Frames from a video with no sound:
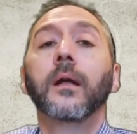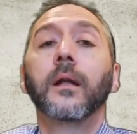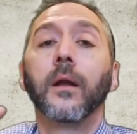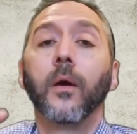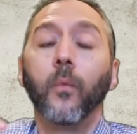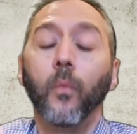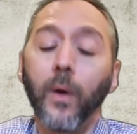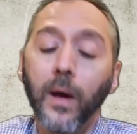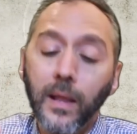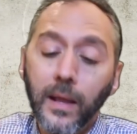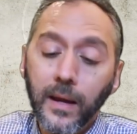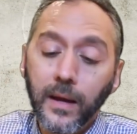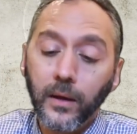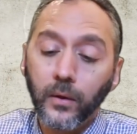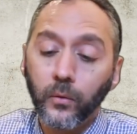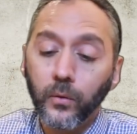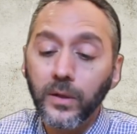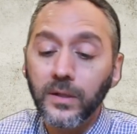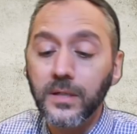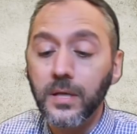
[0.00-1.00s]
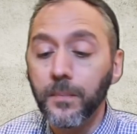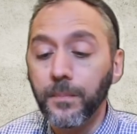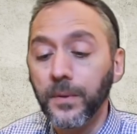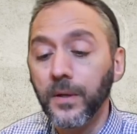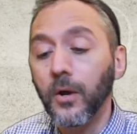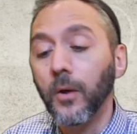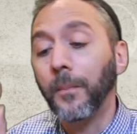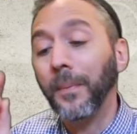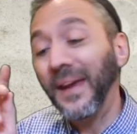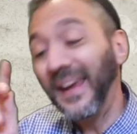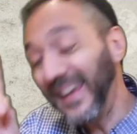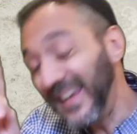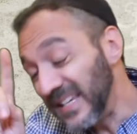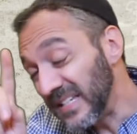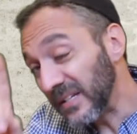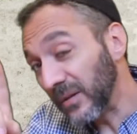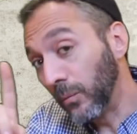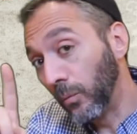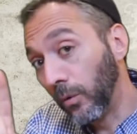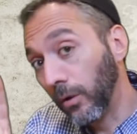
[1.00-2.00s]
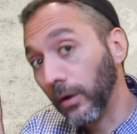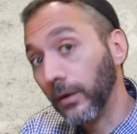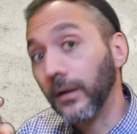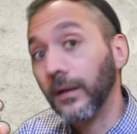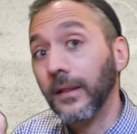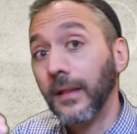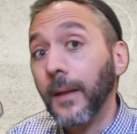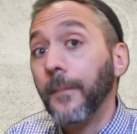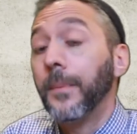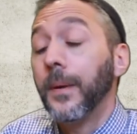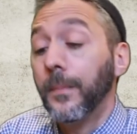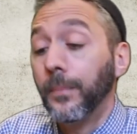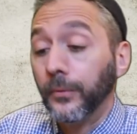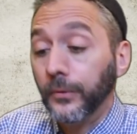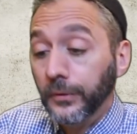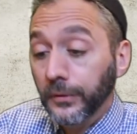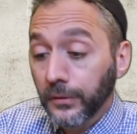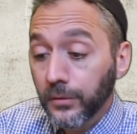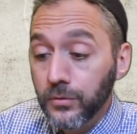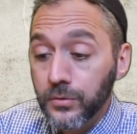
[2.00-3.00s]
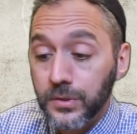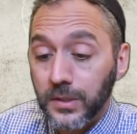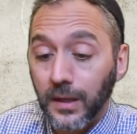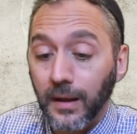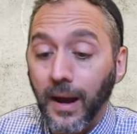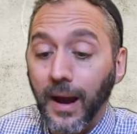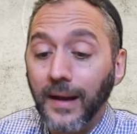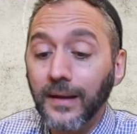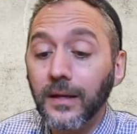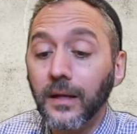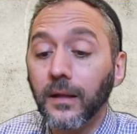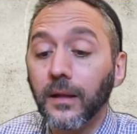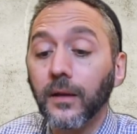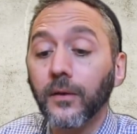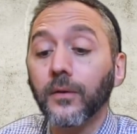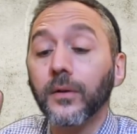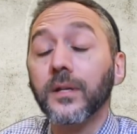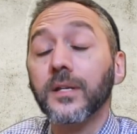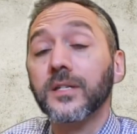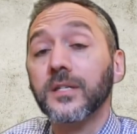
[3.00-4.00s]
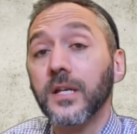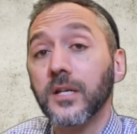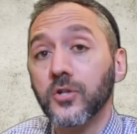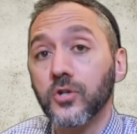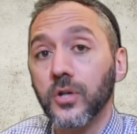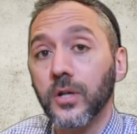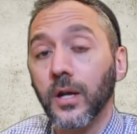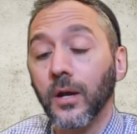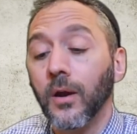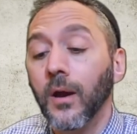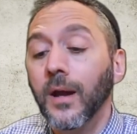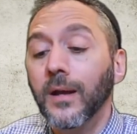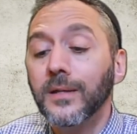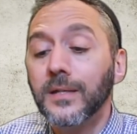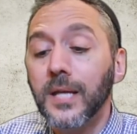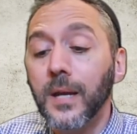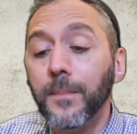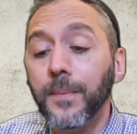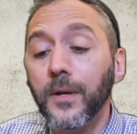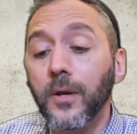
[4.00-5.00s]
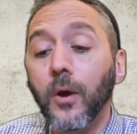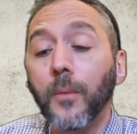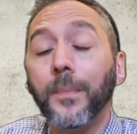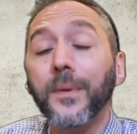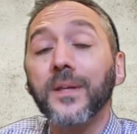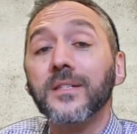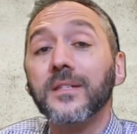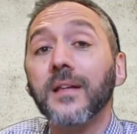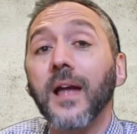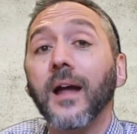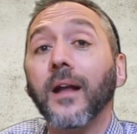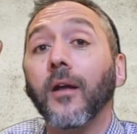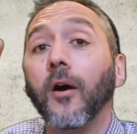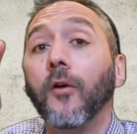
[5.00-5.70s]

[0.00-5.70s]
Now, while I agree tippy nope is a word in that people use it, I declare a distinction here. Tippy nope is not